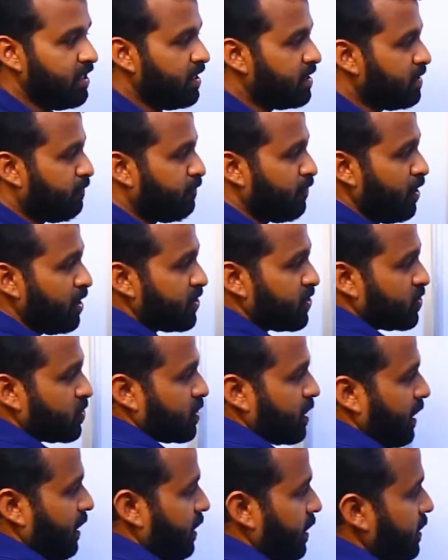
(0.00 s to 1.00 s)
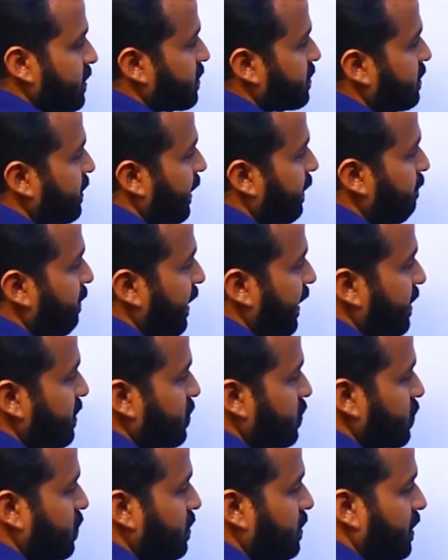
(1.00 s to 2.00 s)
The first shell is named
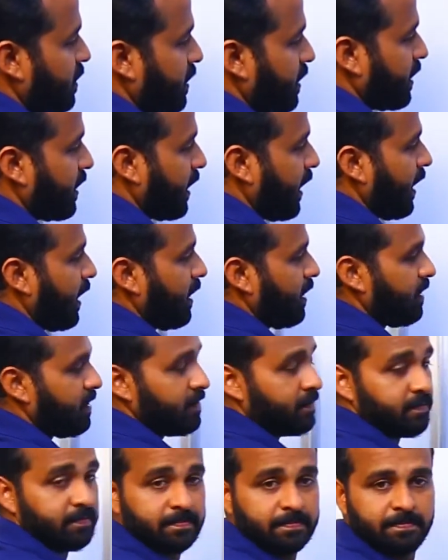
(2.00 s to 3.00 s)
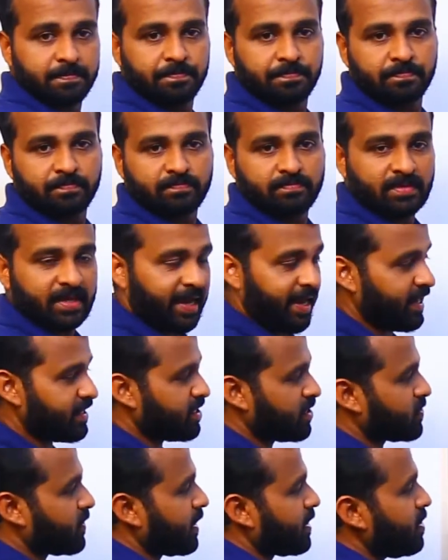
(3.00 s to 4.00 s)
as K, and
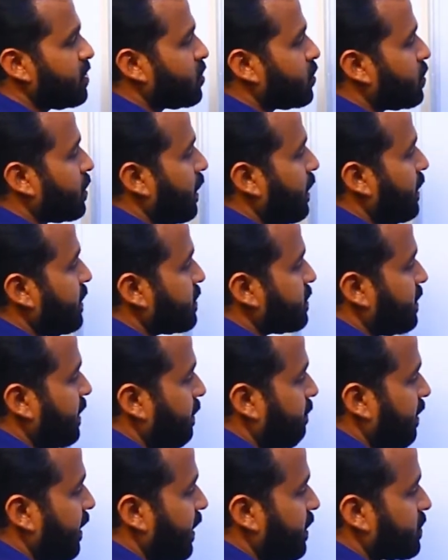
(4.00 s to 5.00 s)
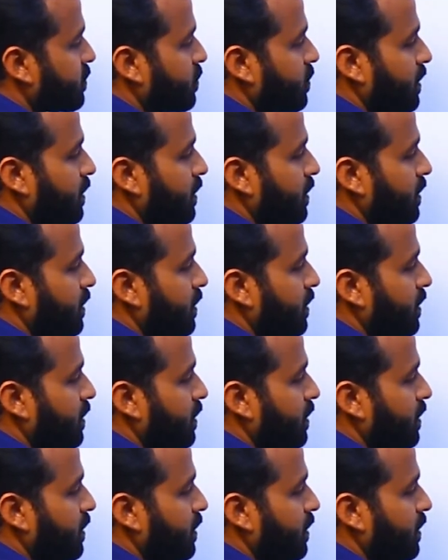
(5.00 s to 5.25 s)
the second shell is named as